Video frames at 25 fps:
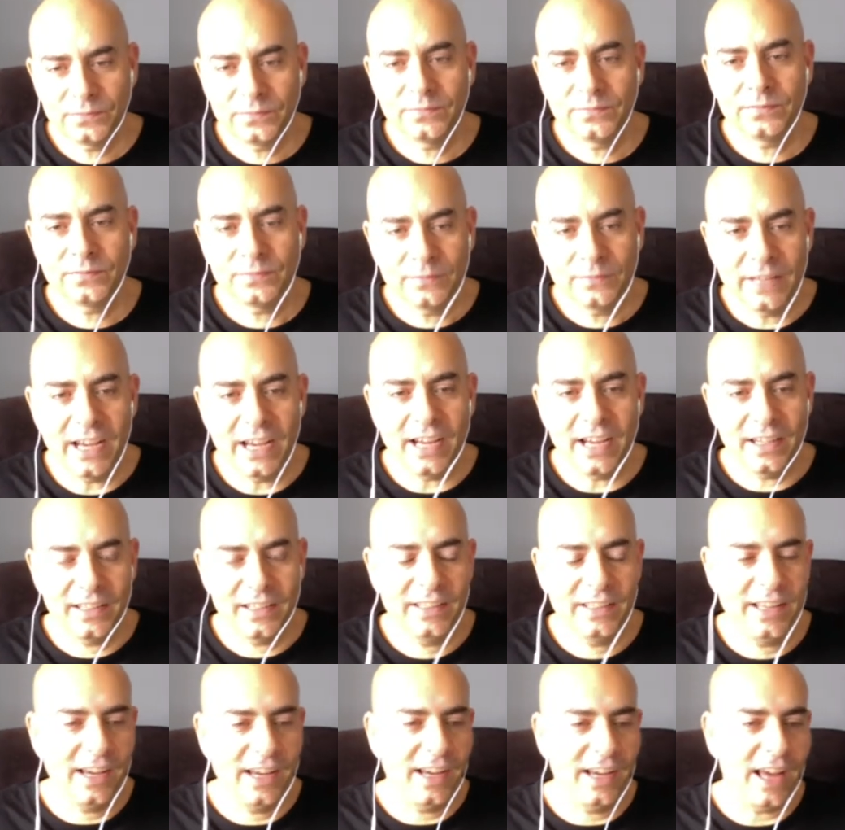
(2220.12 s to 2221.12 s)
Yeah,
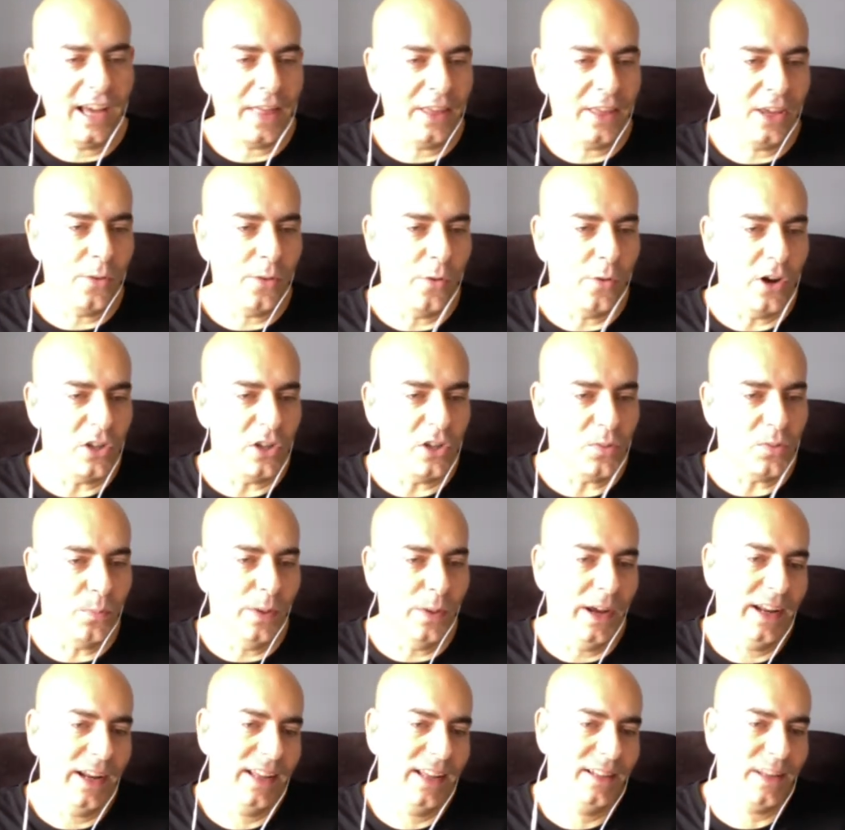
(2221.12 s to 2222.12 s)
I think he was.
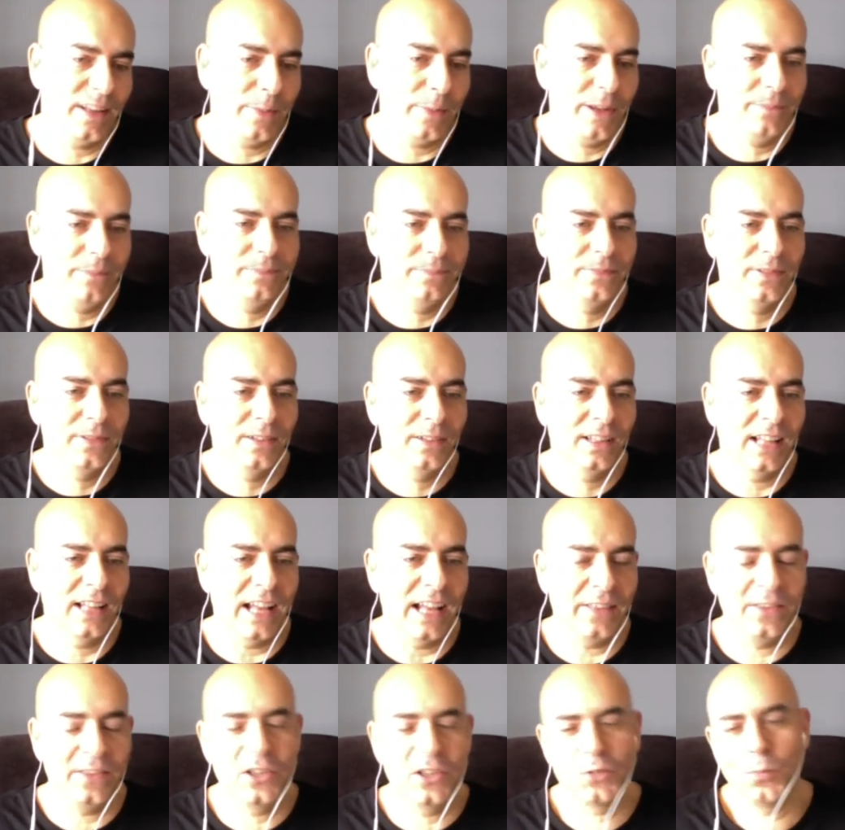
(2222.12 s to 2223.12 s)
But
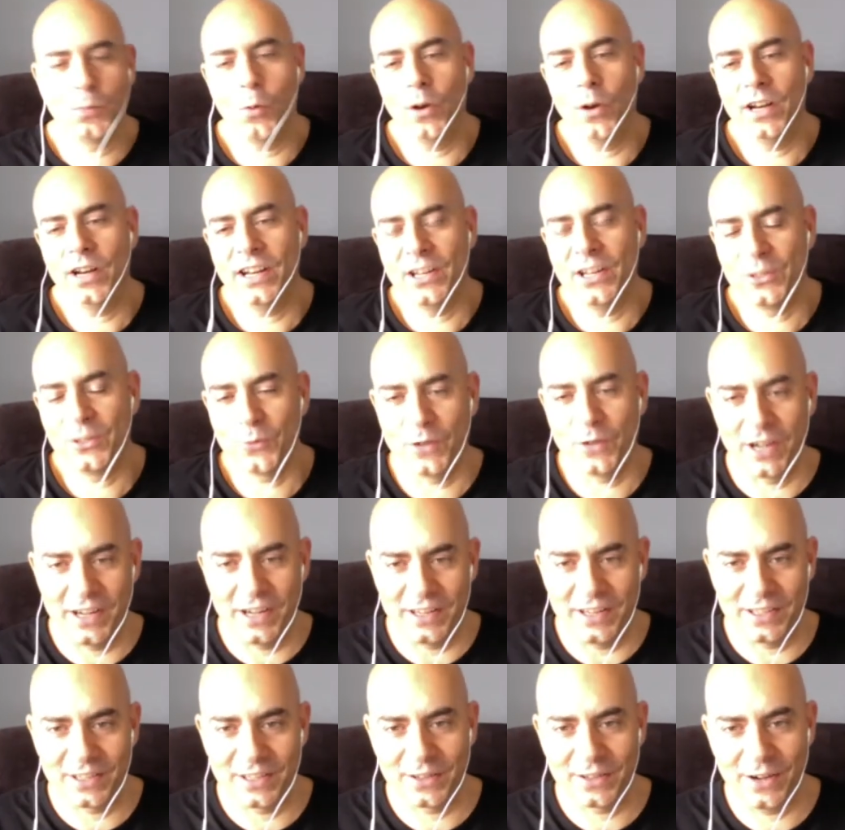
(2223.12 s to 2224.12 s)
at this point, it is what it
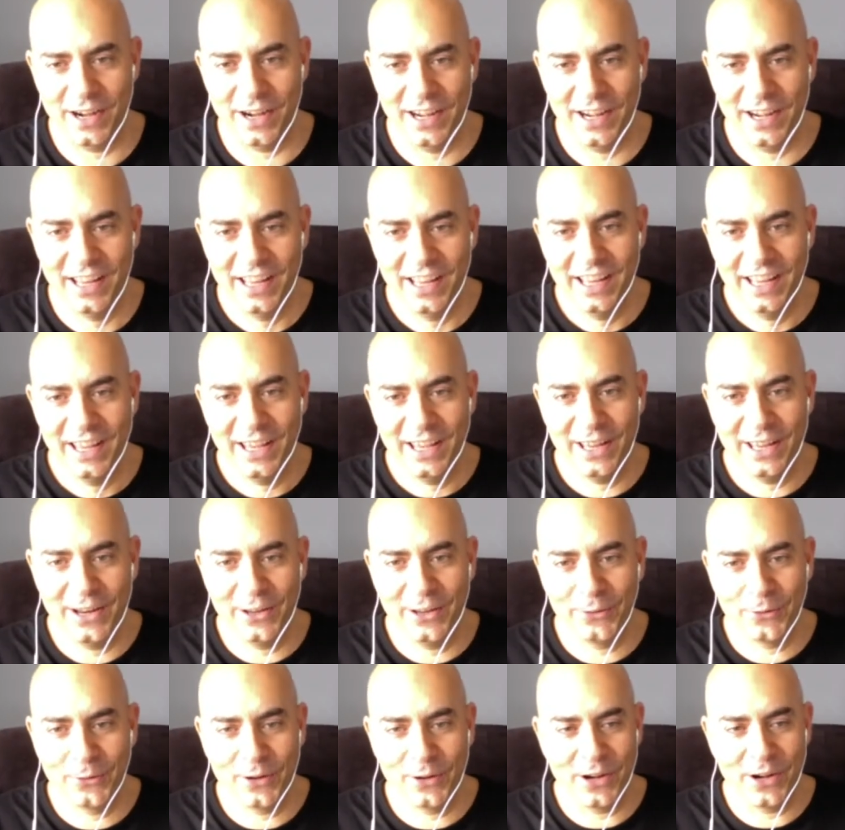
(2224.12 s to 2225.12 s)
is, right? It is
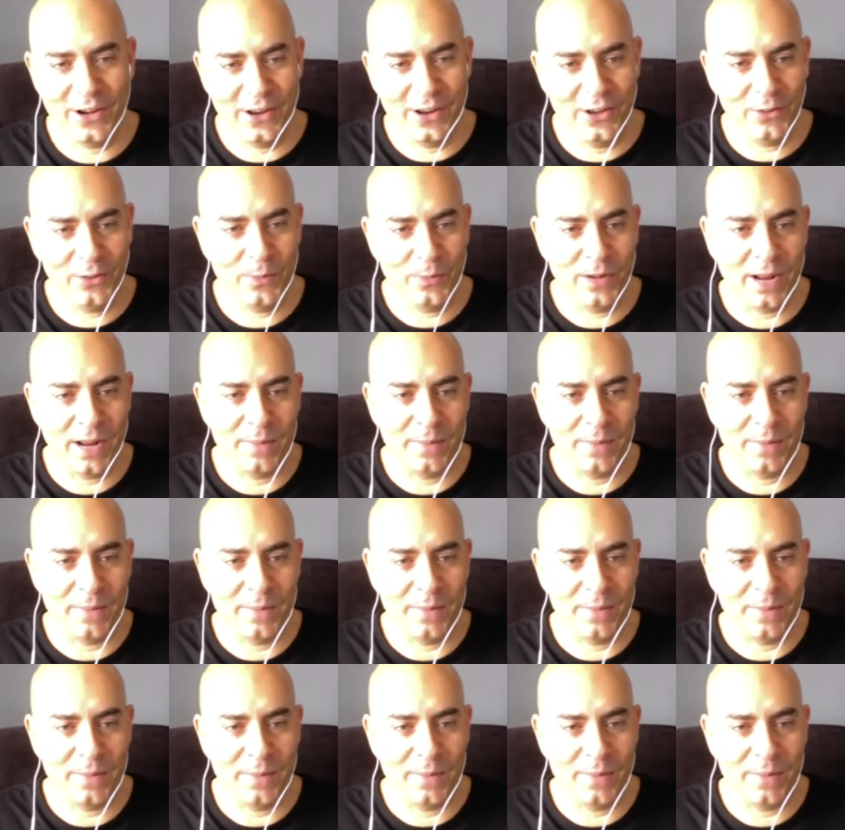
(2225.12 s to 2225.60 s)
what it is. But